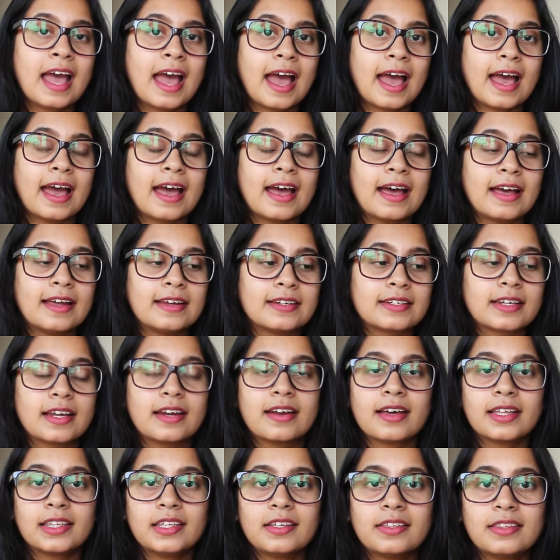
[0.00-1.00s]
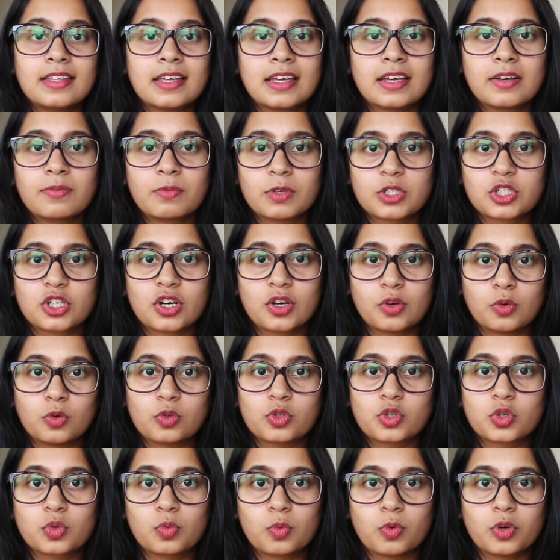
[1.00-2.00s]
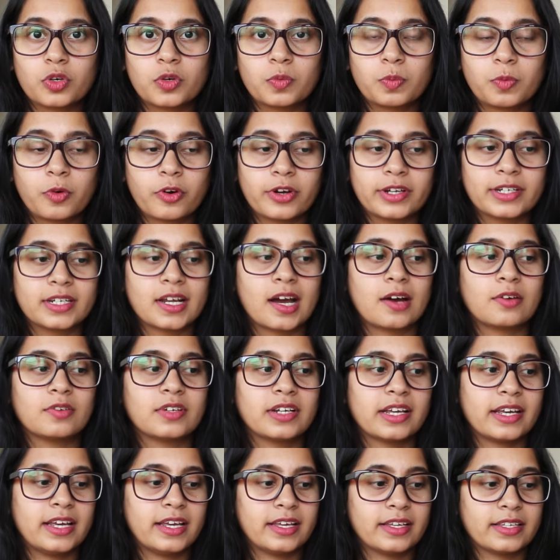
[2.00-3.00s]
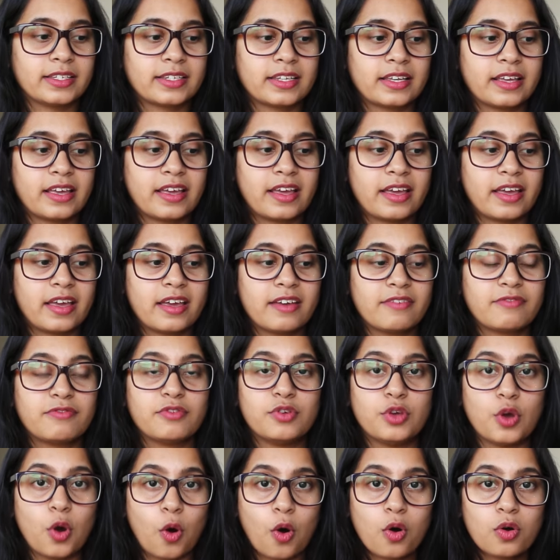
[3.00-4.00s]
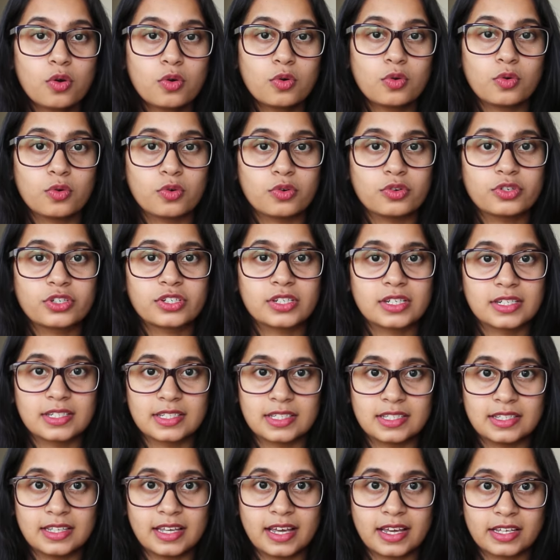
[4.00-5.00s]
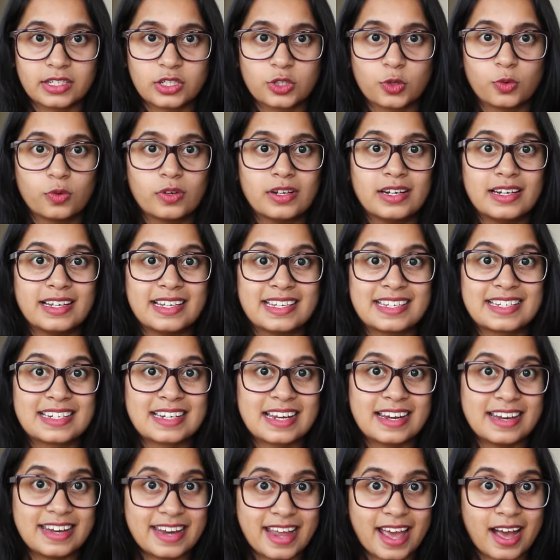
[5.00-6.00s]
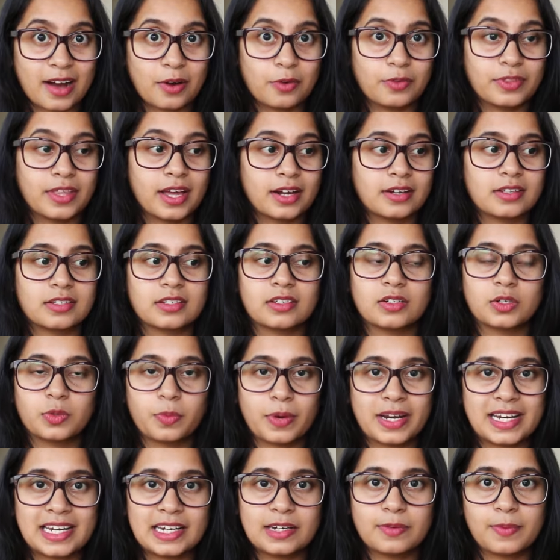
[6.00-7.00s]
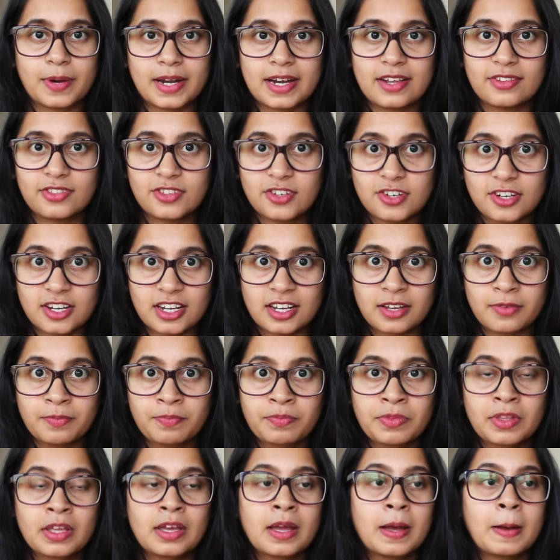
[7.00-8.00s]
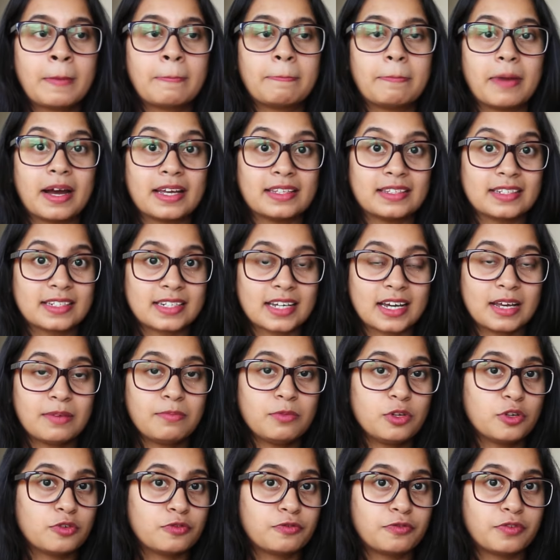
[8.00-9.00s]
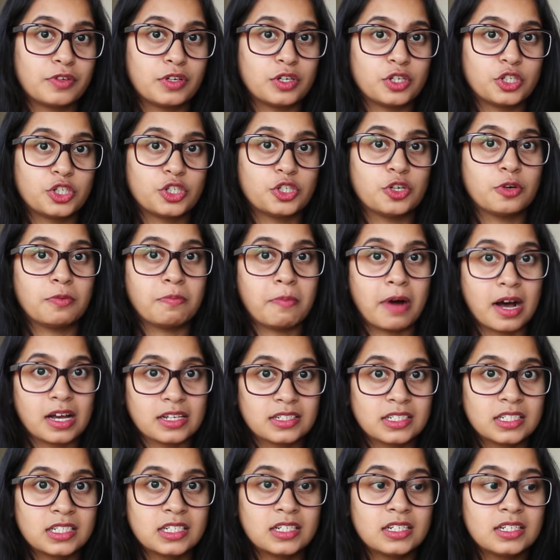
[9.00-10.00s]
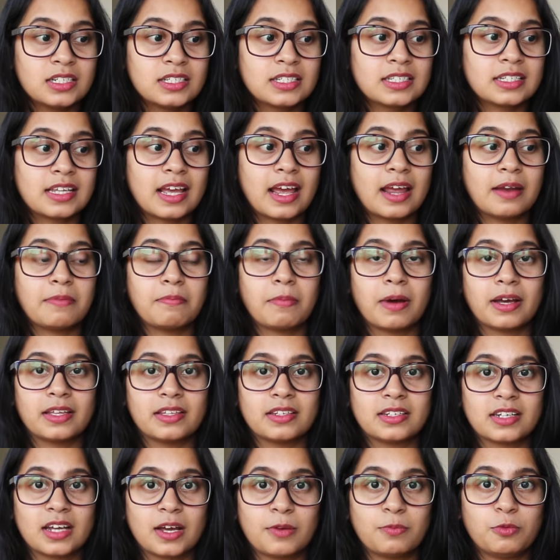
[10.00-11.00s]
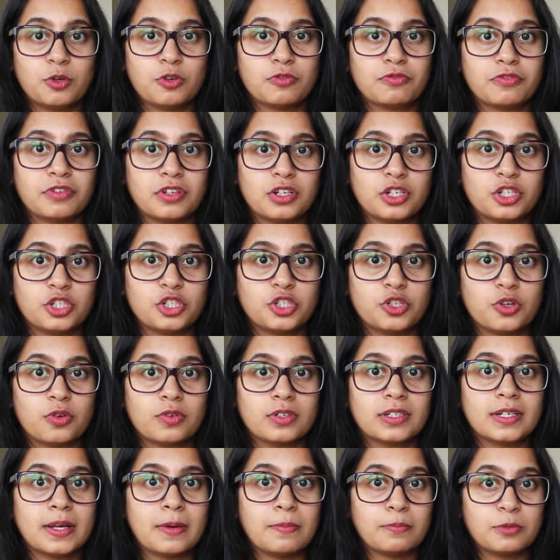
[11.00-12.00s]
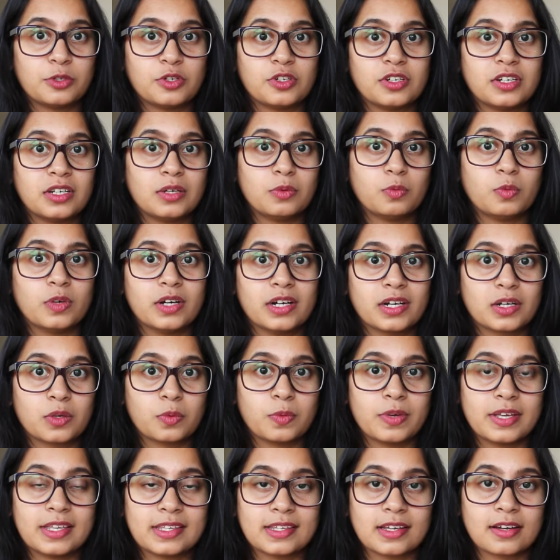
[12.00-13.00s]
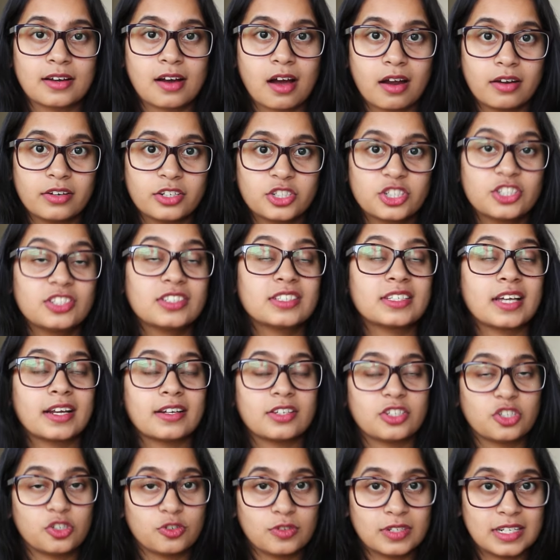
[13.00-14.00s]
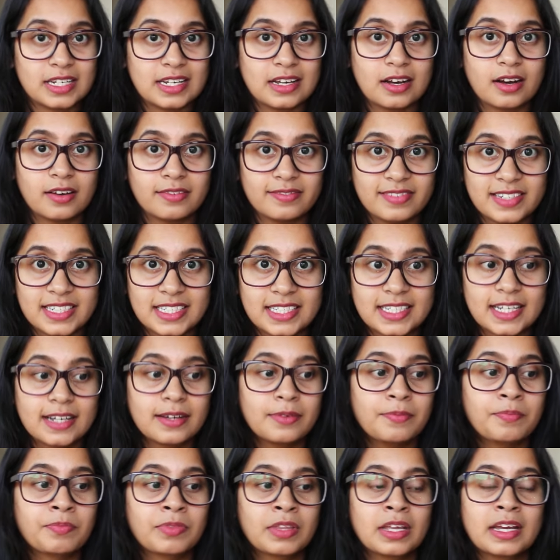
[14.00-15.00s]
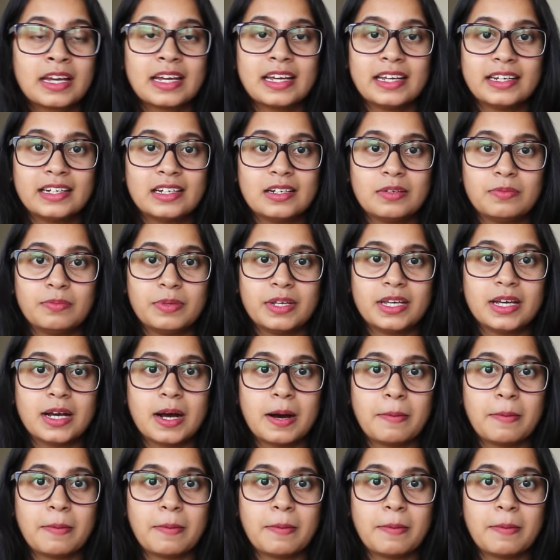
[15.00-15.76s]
And another thing which I also want to point out is if your course is in the SOL list now, that is in 2023, By the time you finish your master's and by the time you finish your temporary work visa conditions, that is your TR visa, it'll be